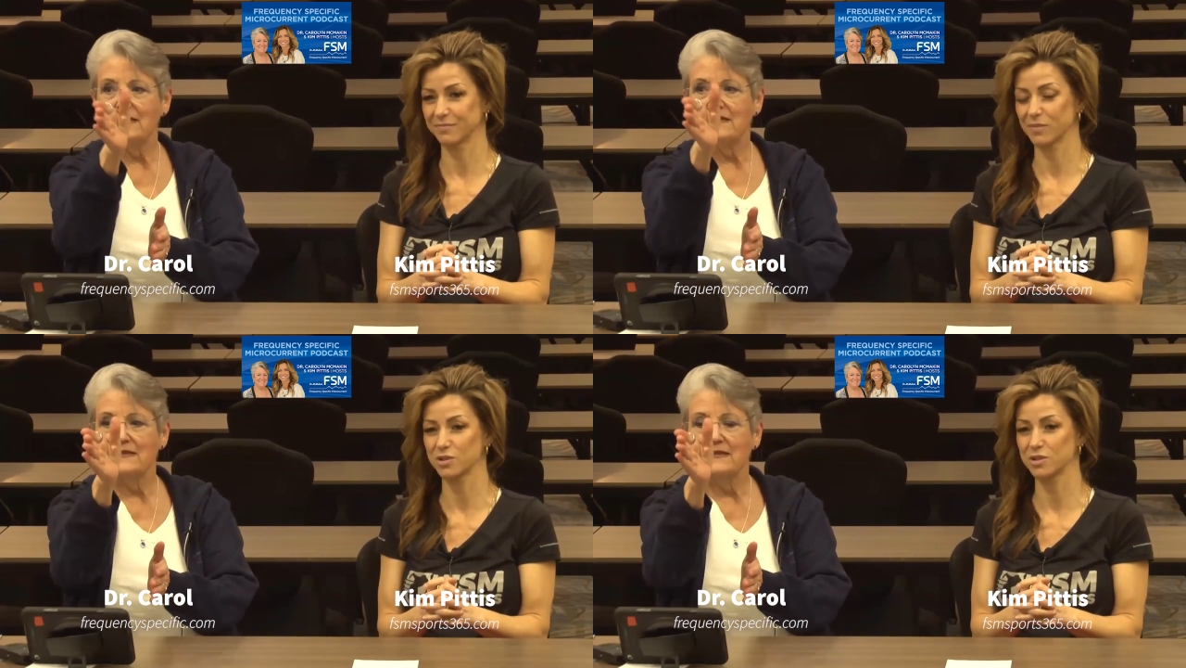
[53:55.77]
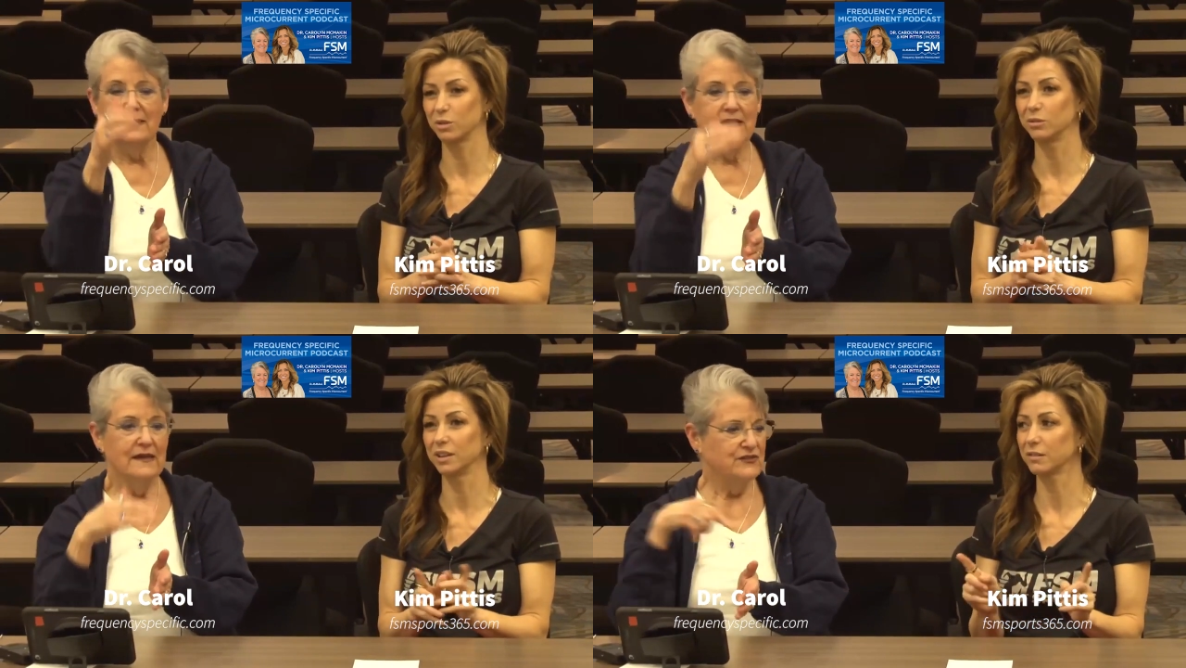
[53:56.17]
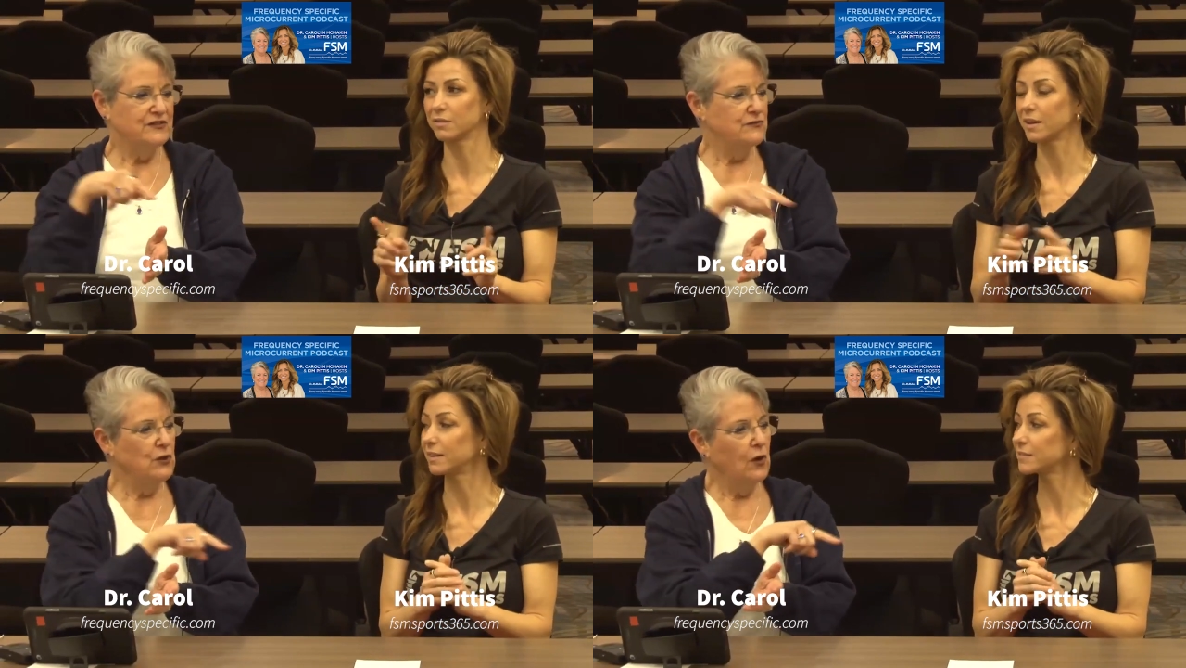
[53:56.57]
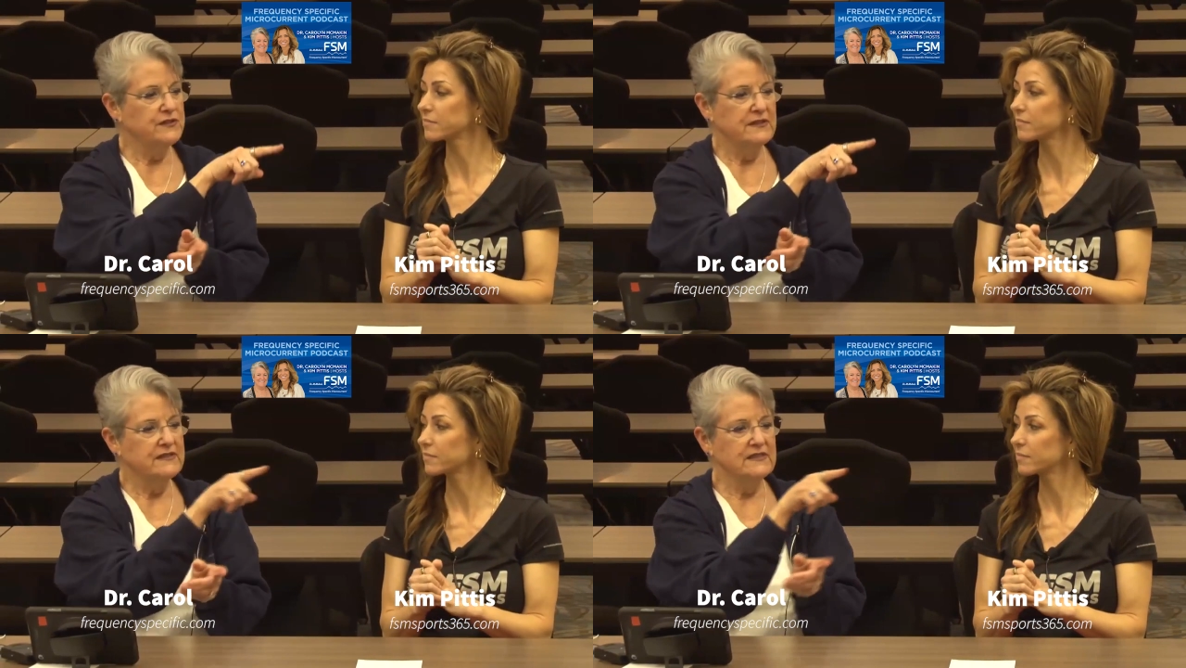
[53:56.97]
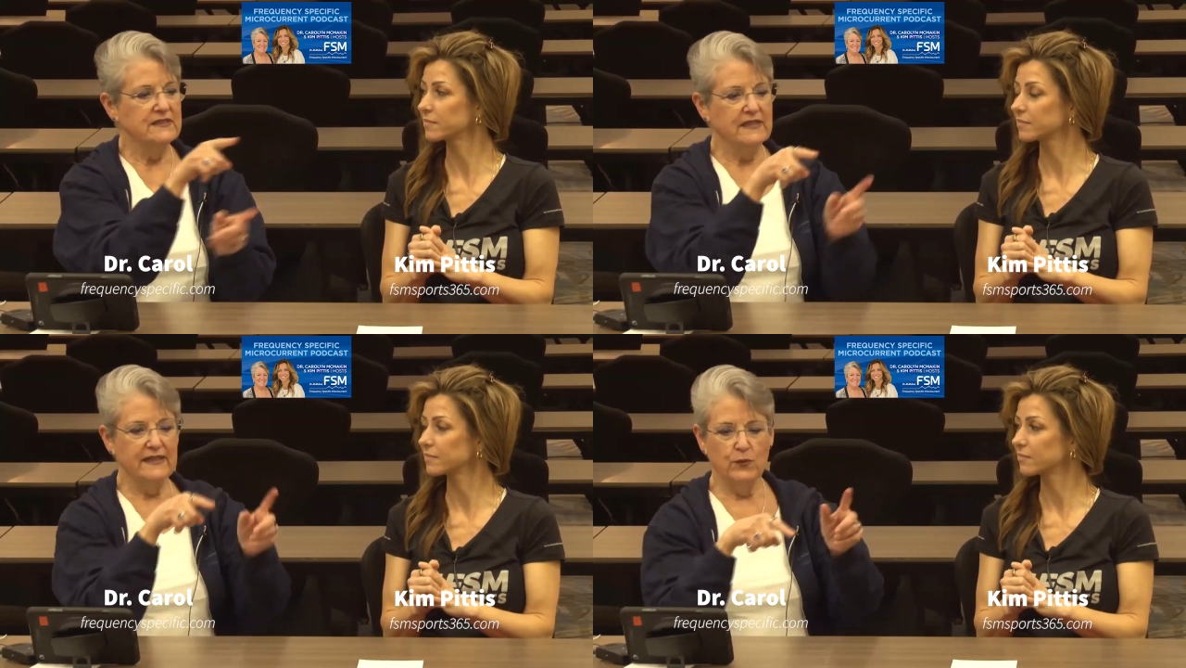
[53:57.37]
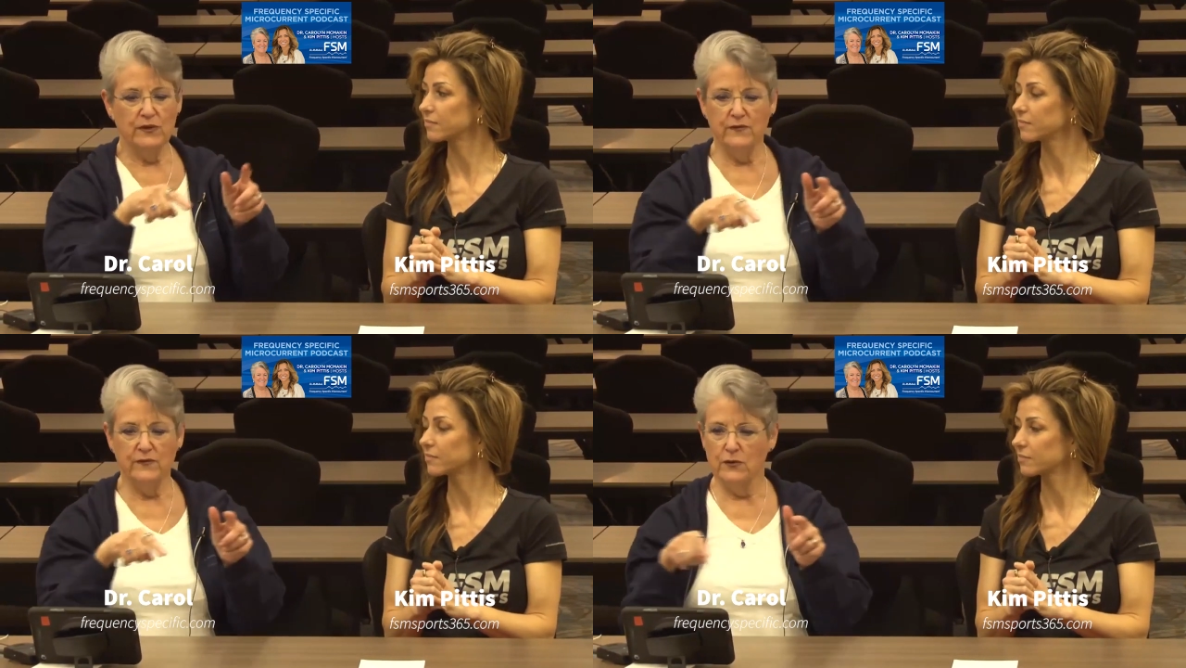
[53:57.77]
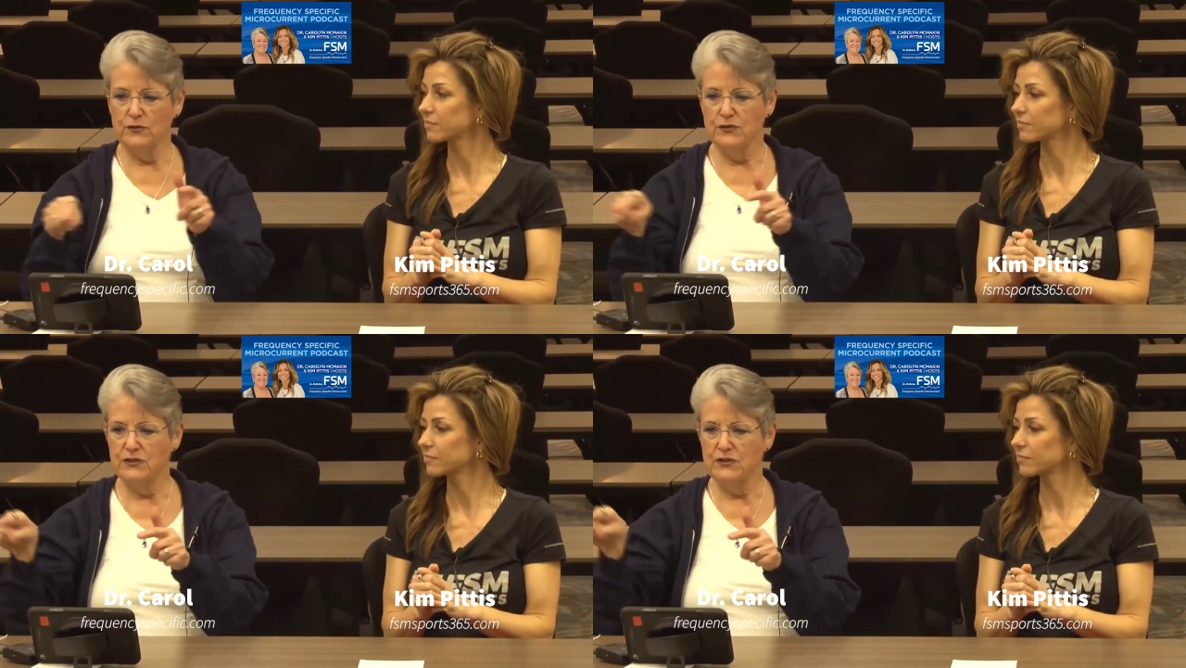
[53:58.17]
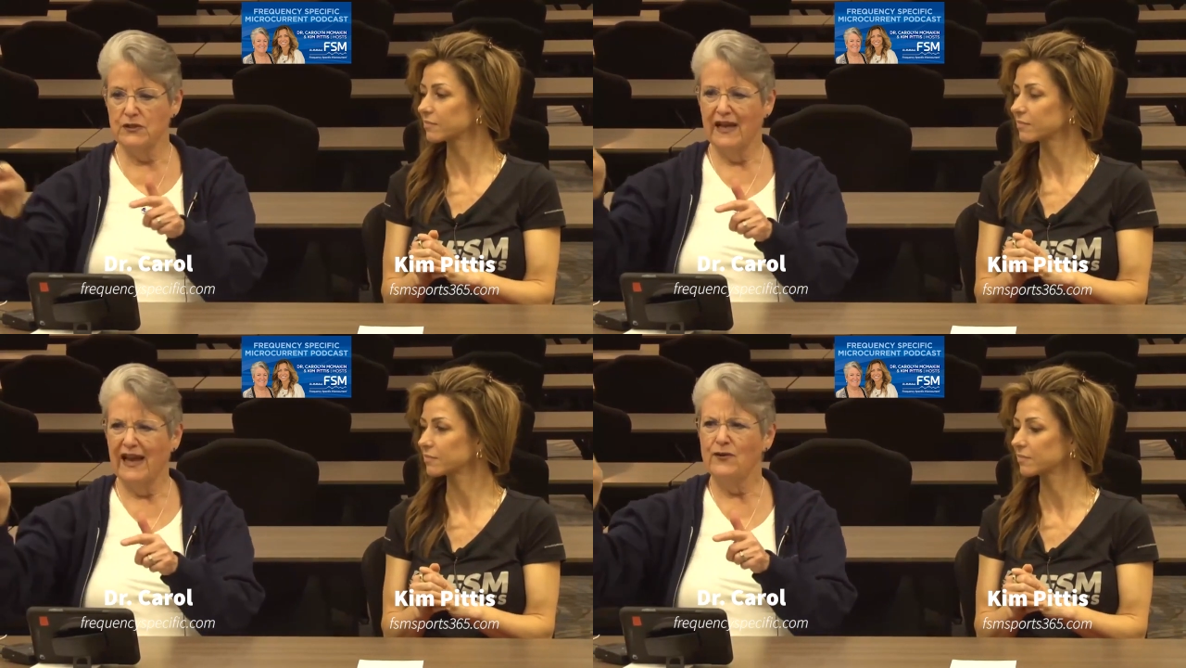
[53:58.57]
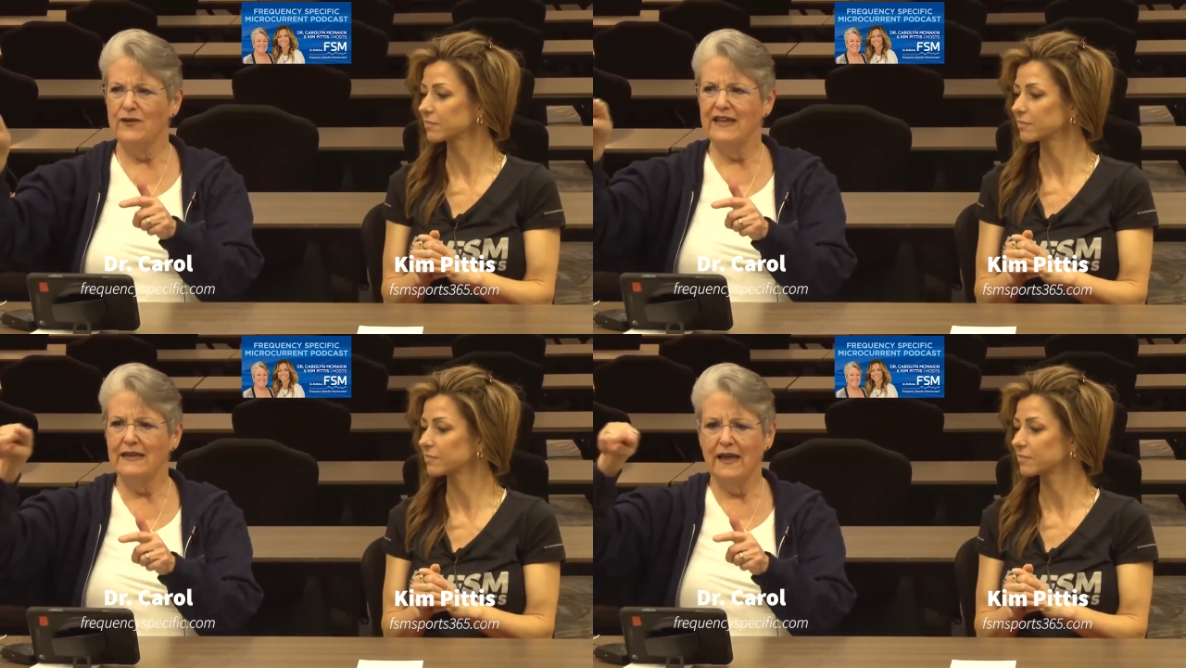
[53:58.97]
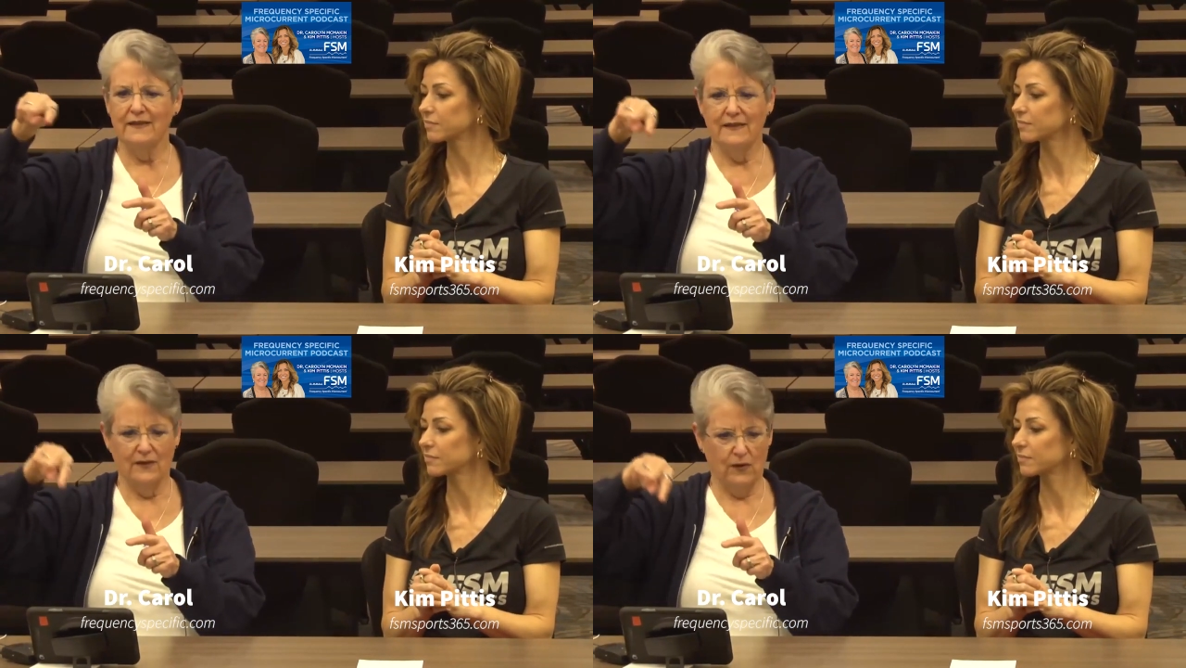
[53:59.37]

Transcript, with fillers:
Speaker 1: There's no linear. No, it's like one of those, how did they get there?